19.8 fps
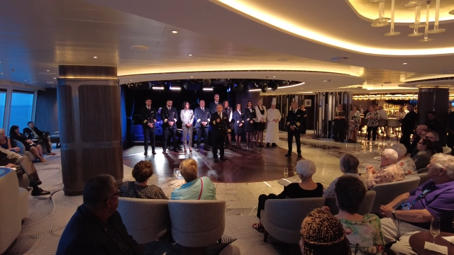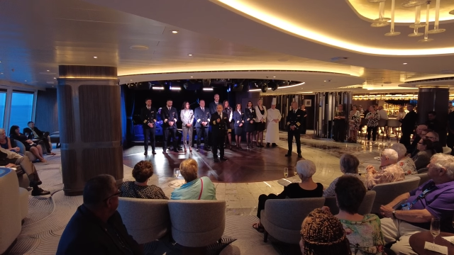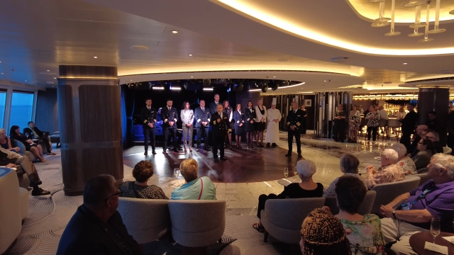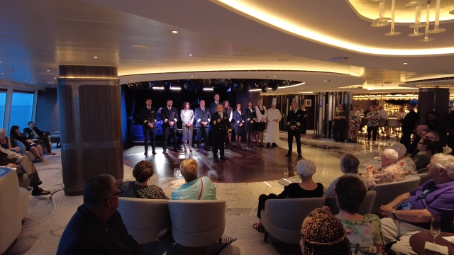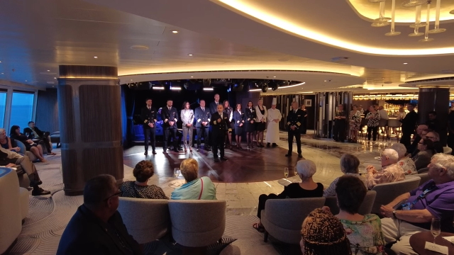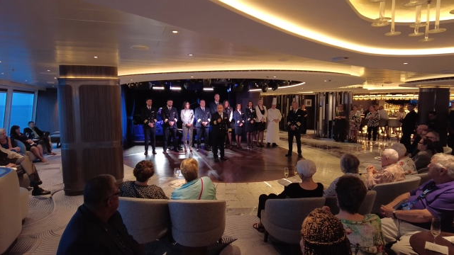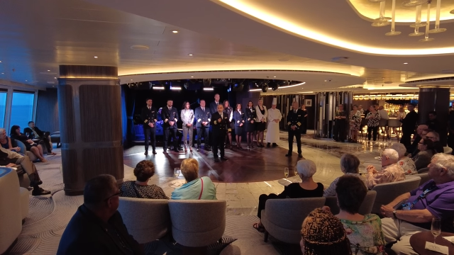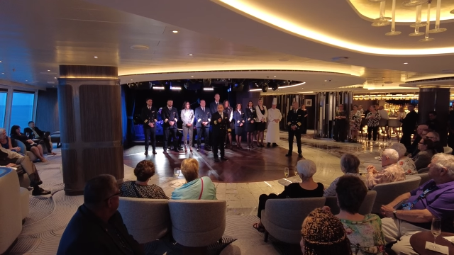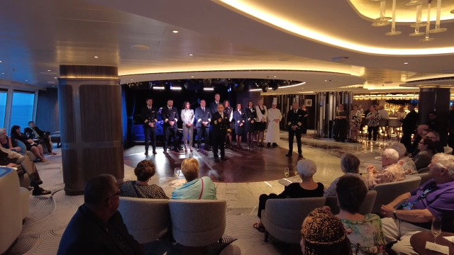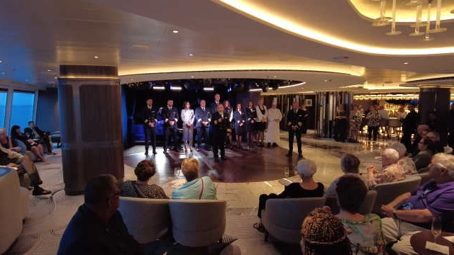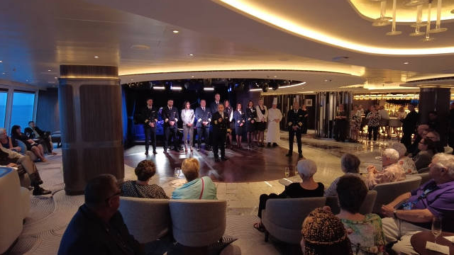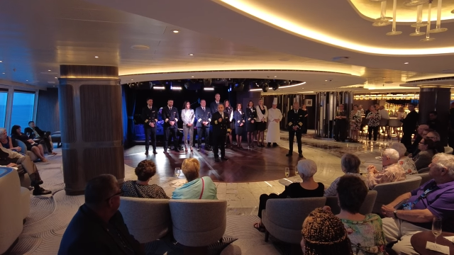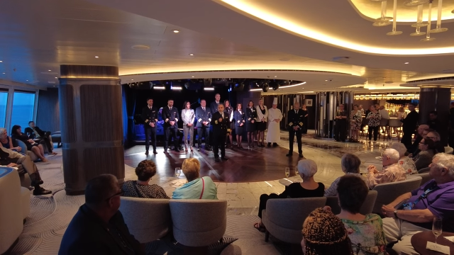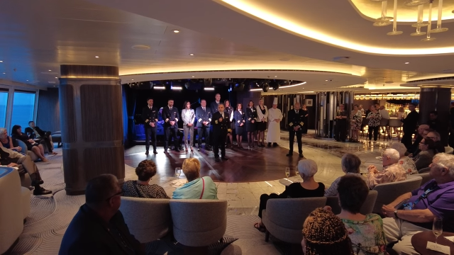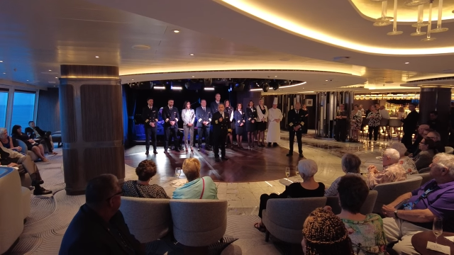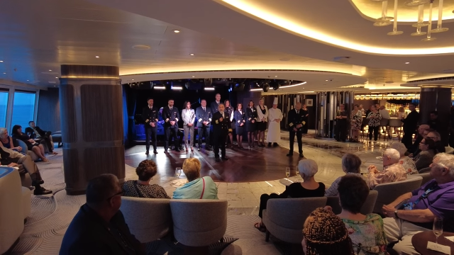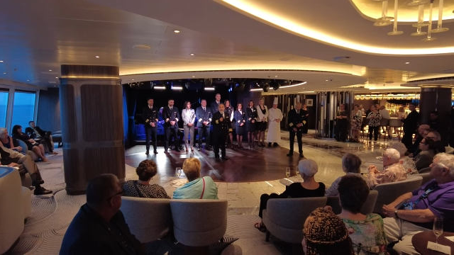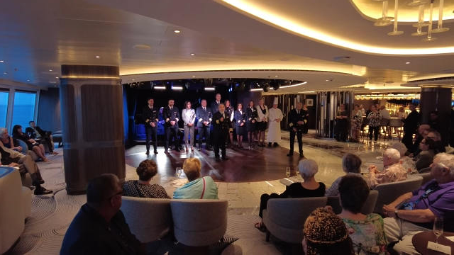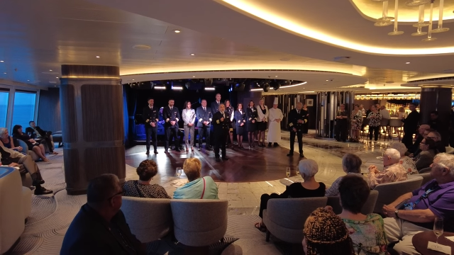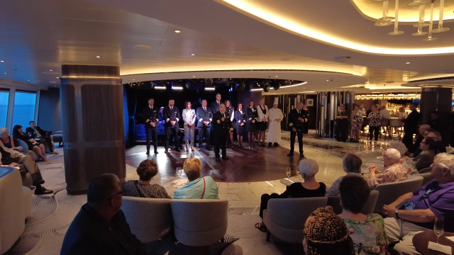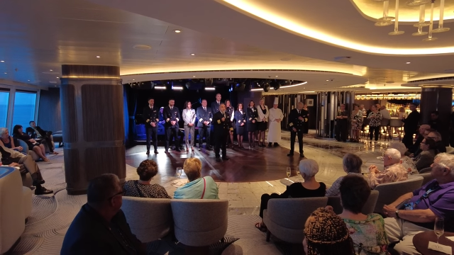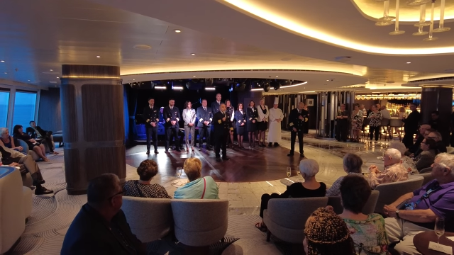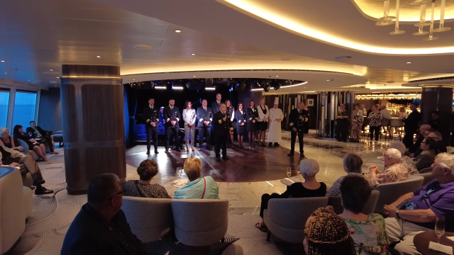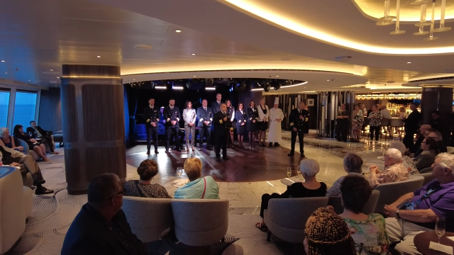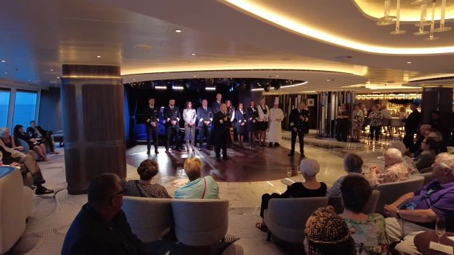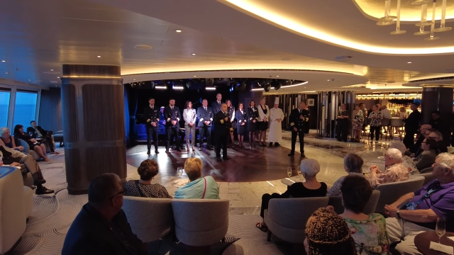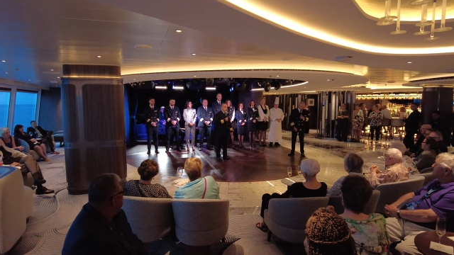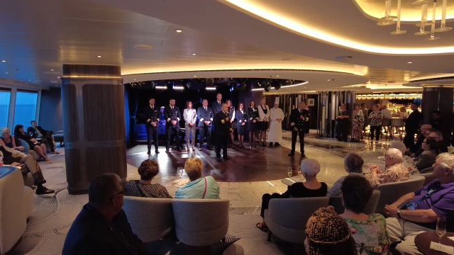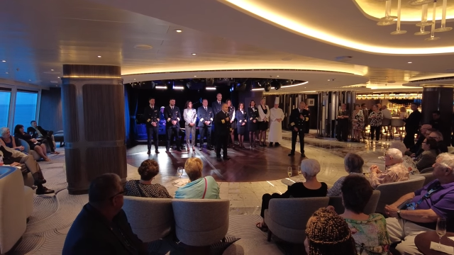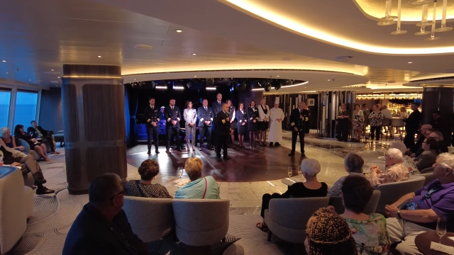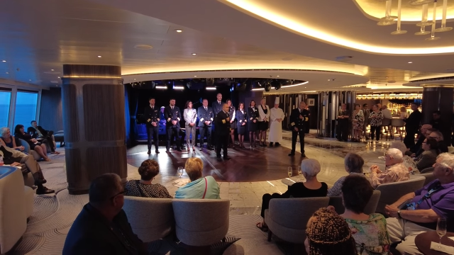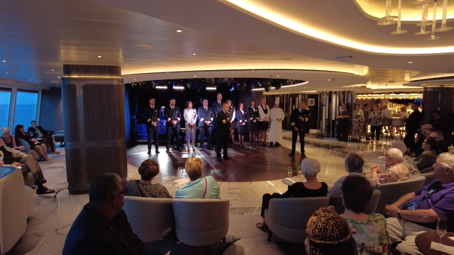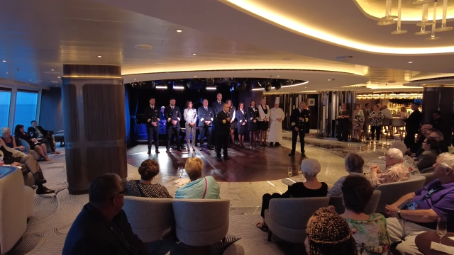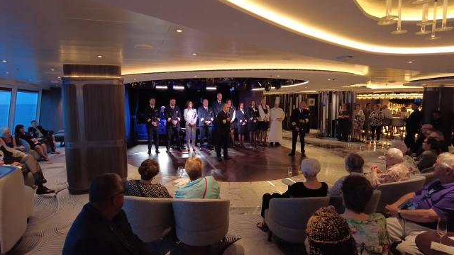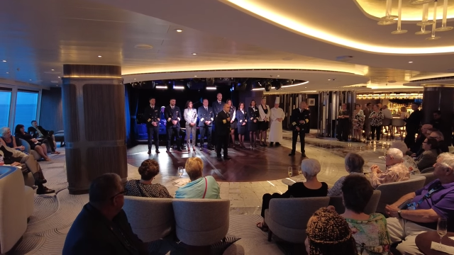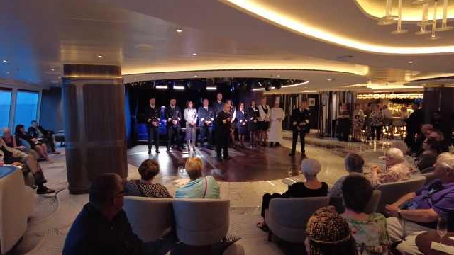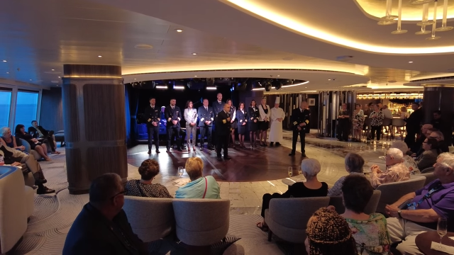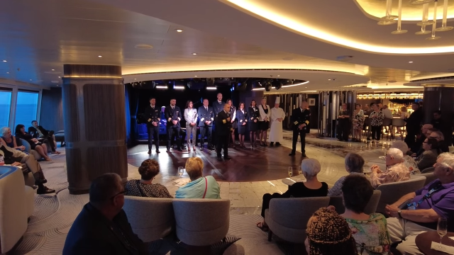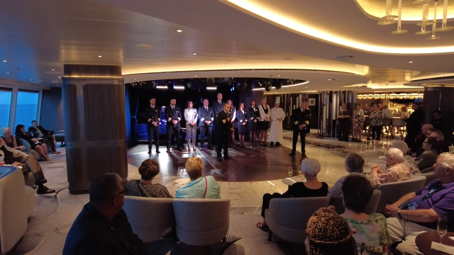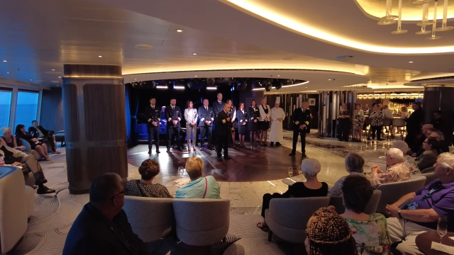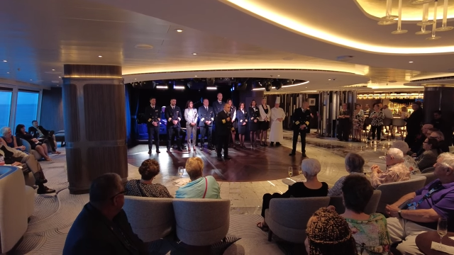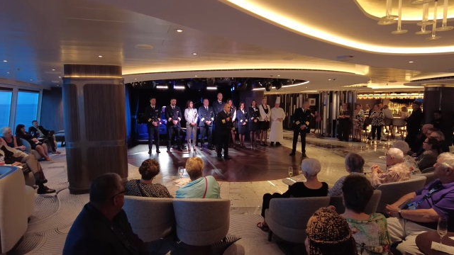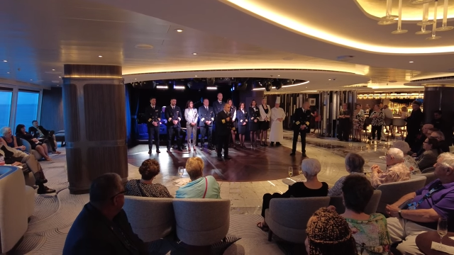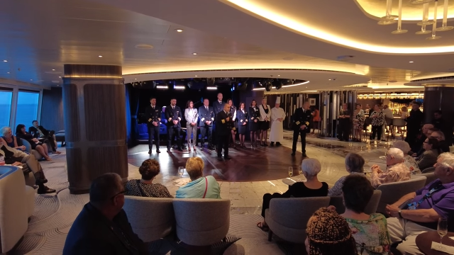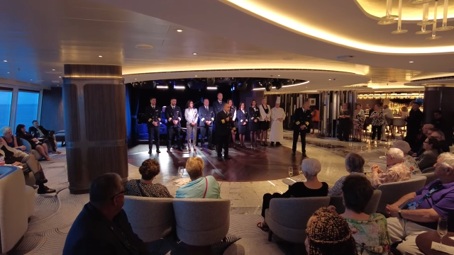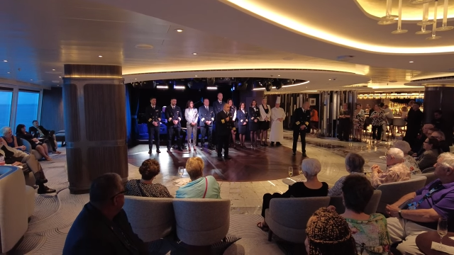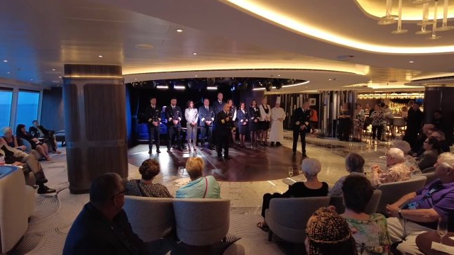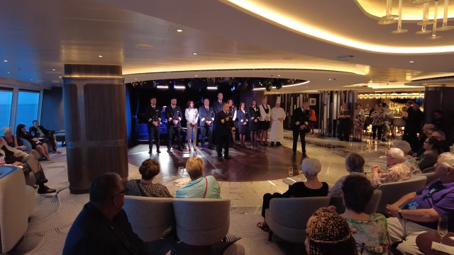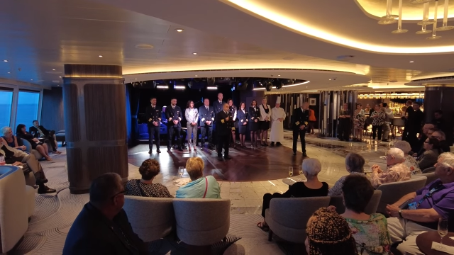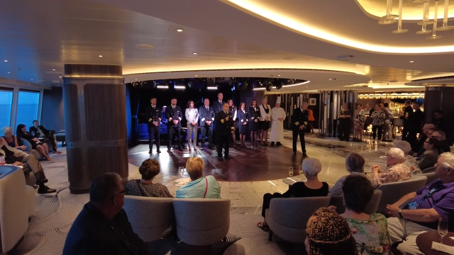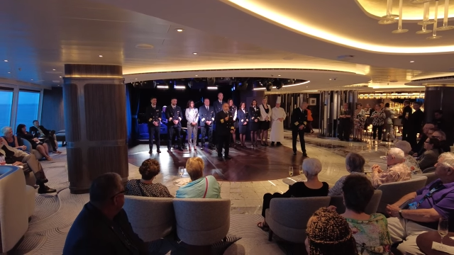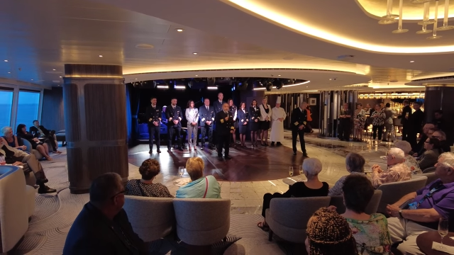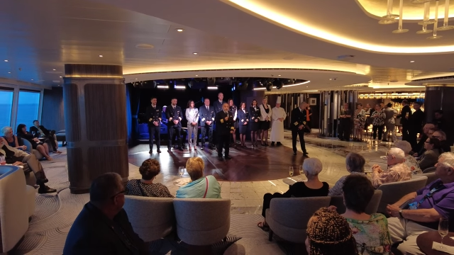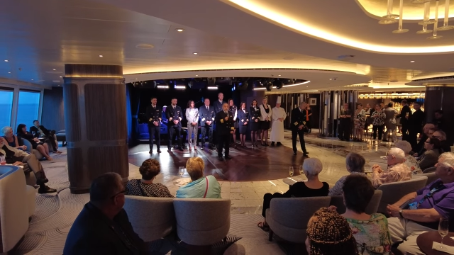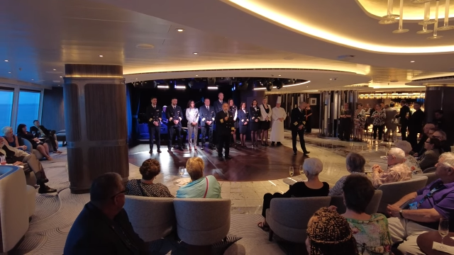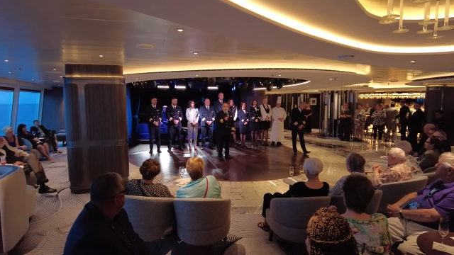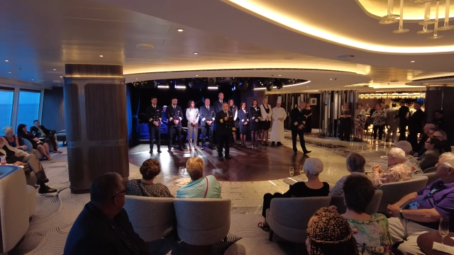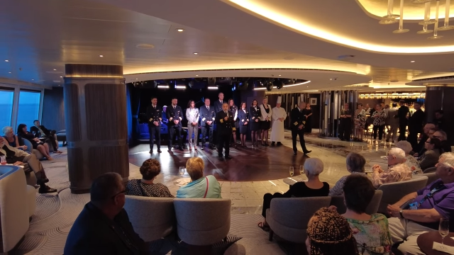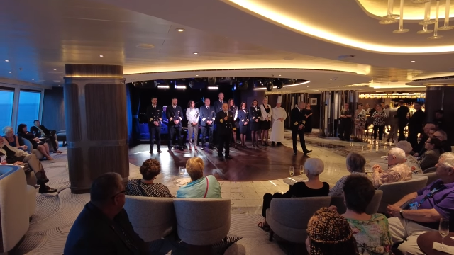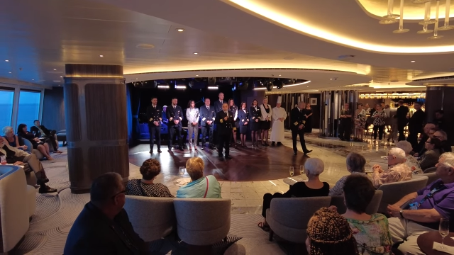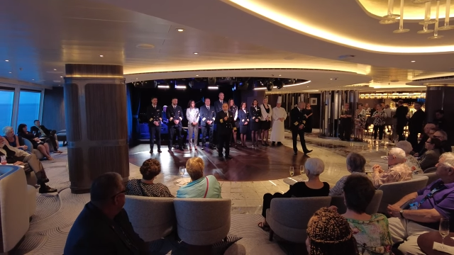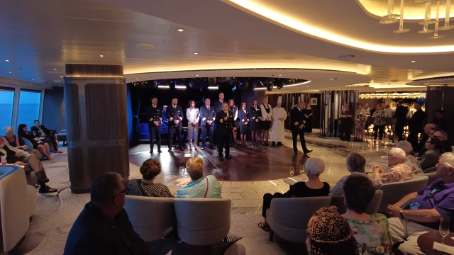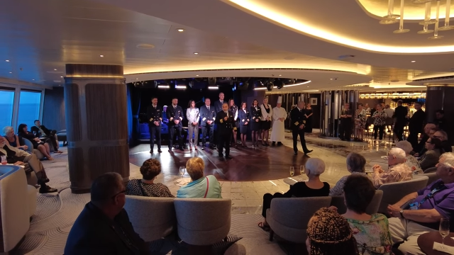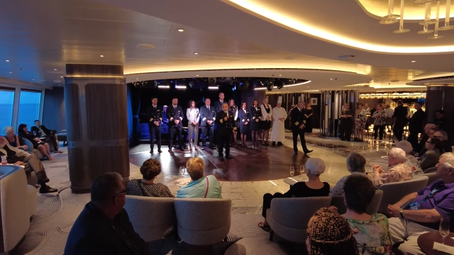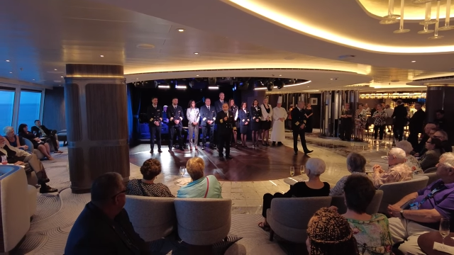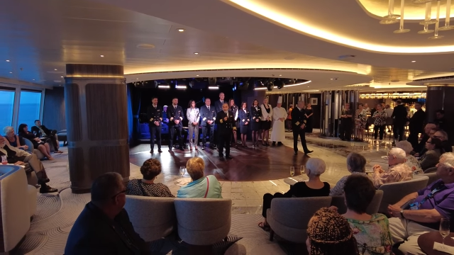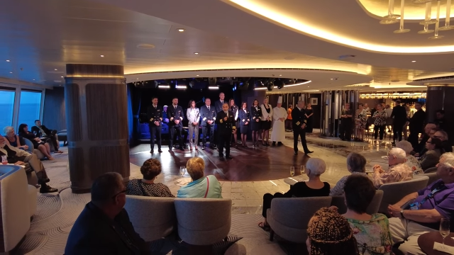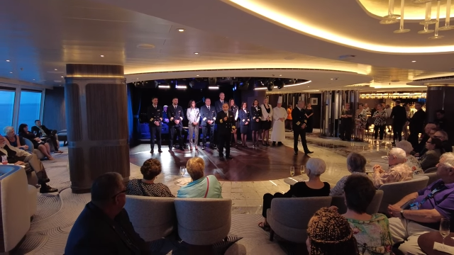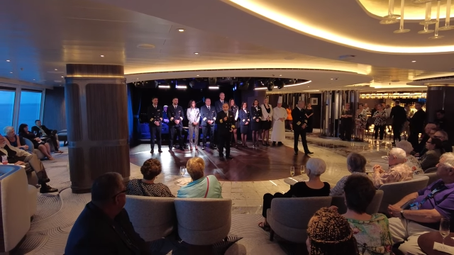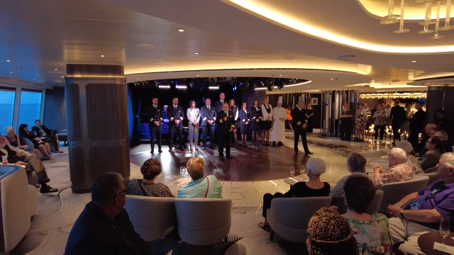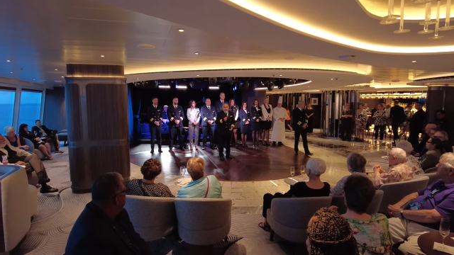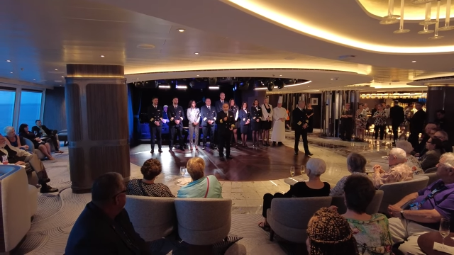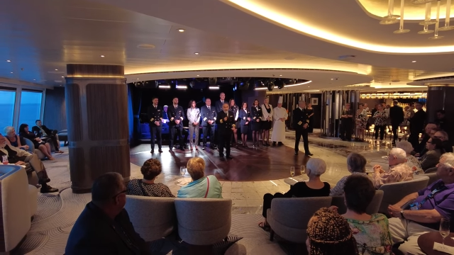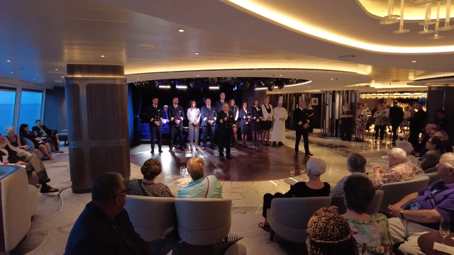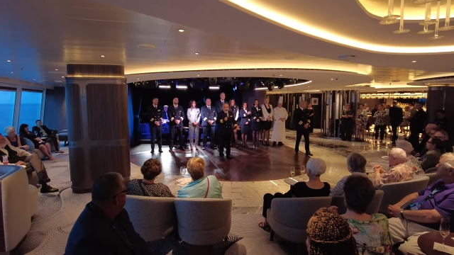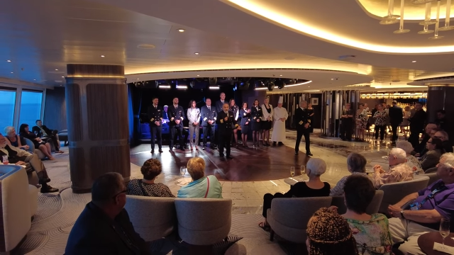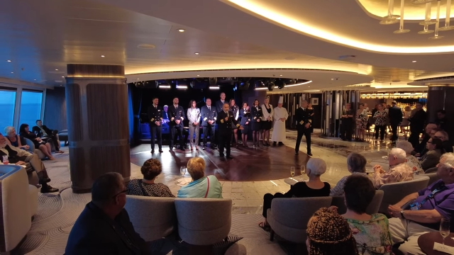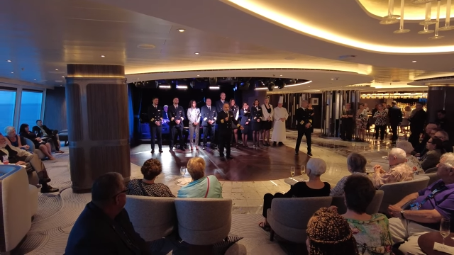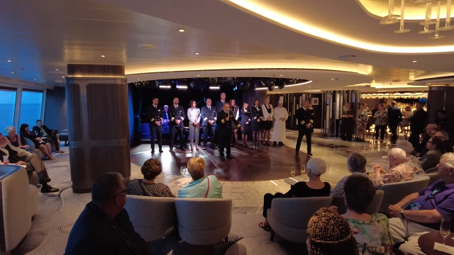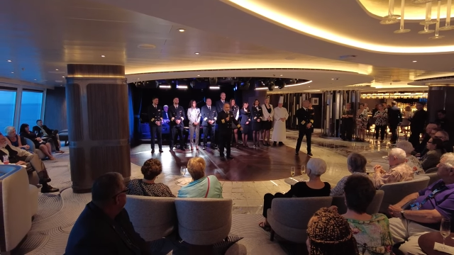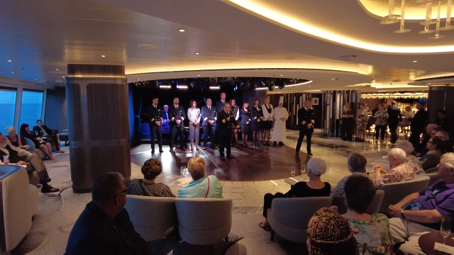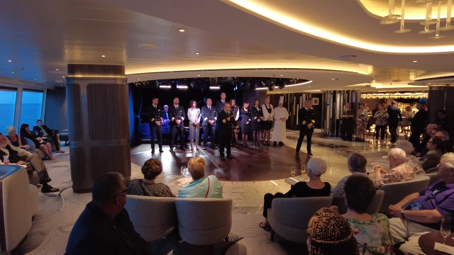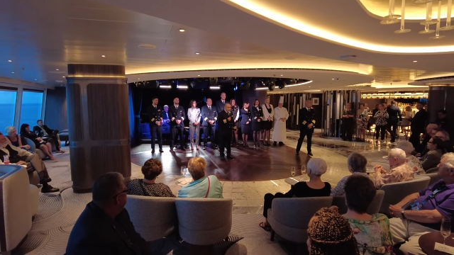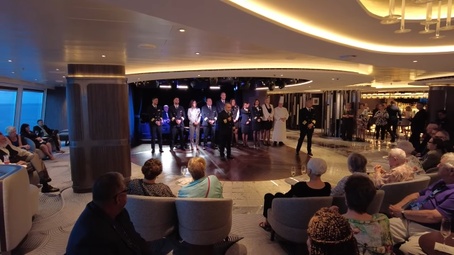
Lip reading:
[unreadable: no face in view]